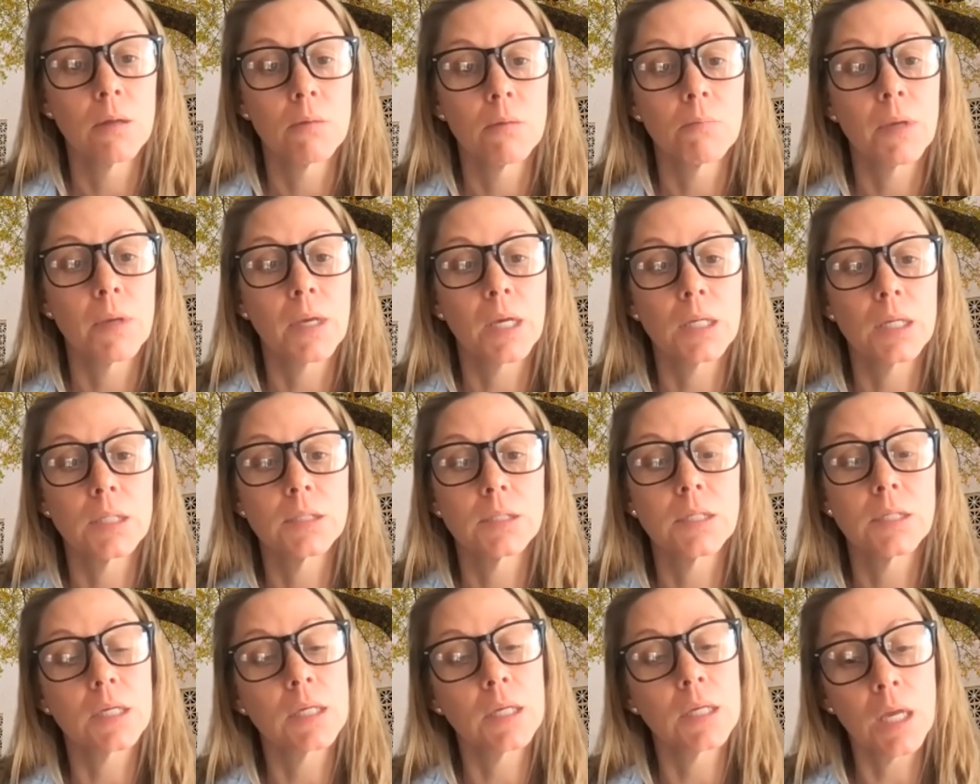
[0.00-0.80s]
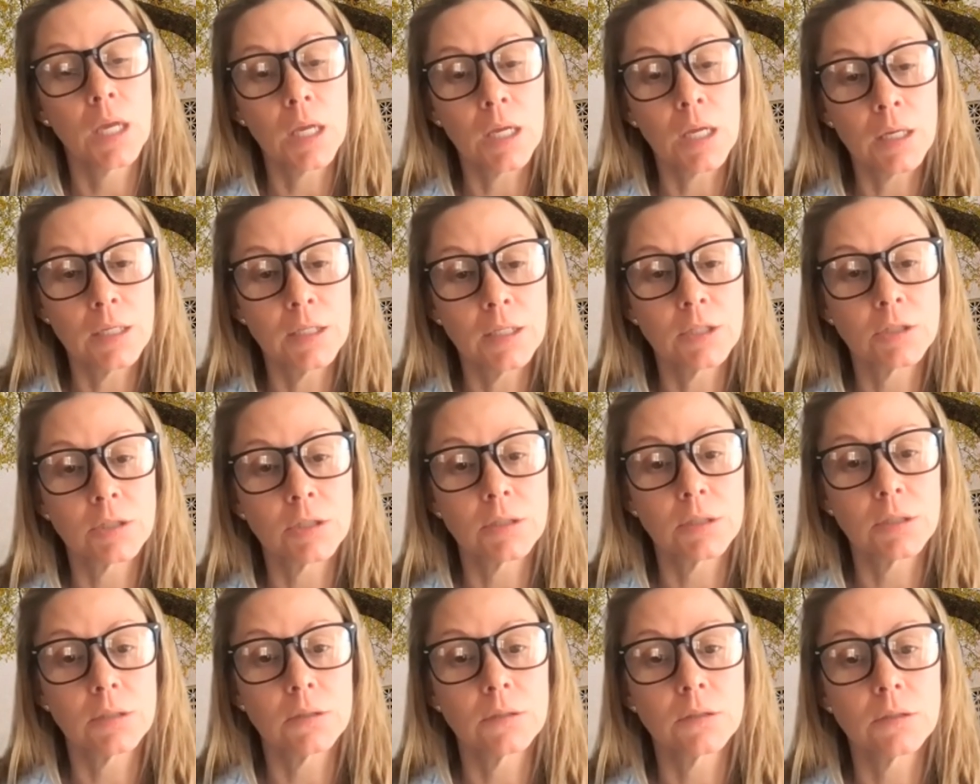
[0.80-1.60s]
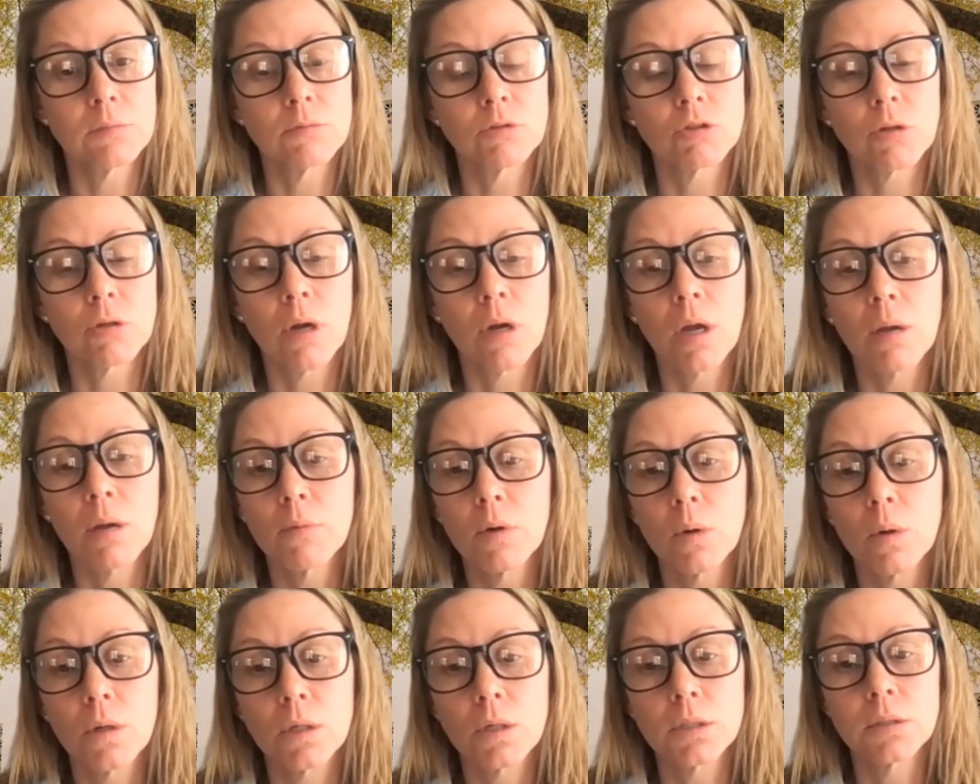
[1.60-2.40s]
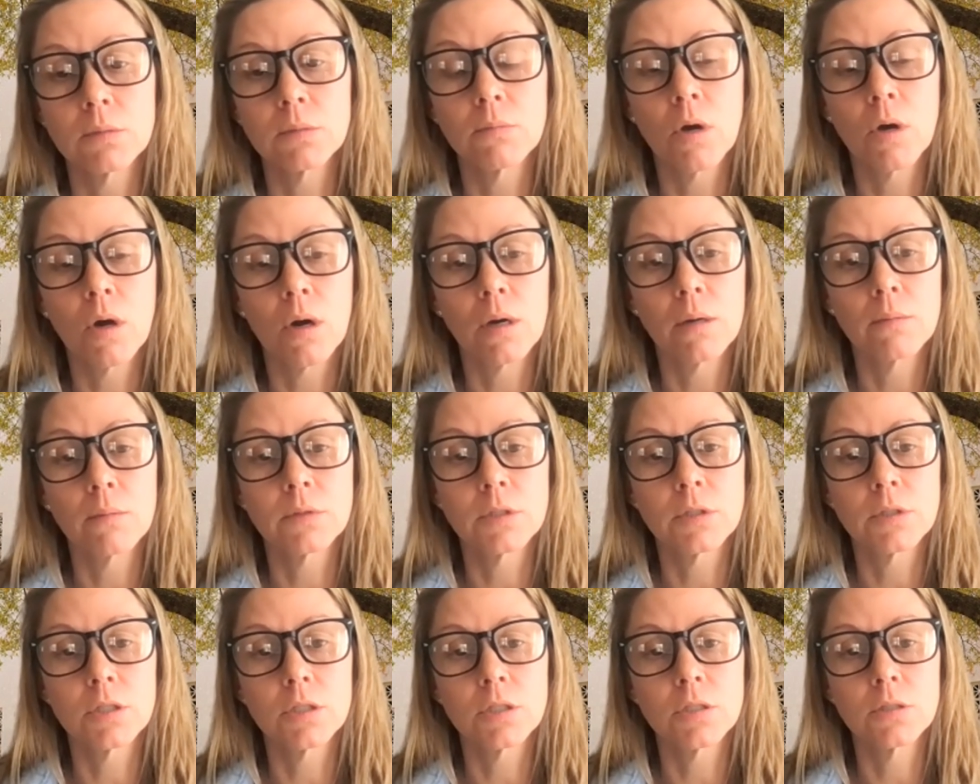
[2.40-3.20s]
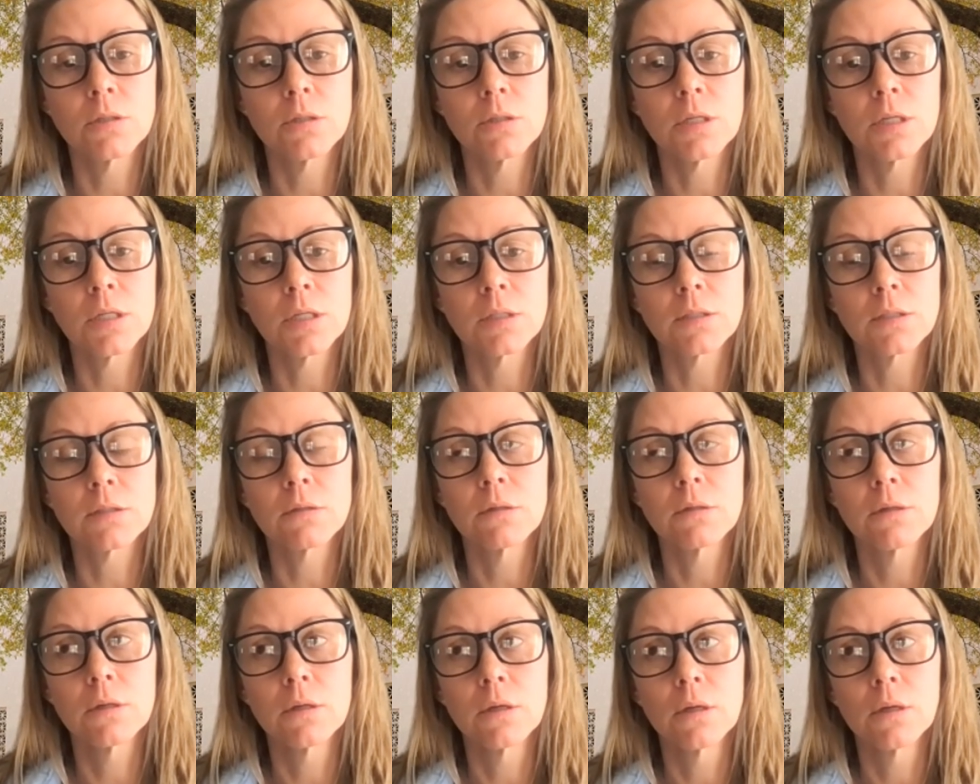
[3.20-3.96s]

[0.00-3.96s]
Because it can introduce some trauma or some harm to students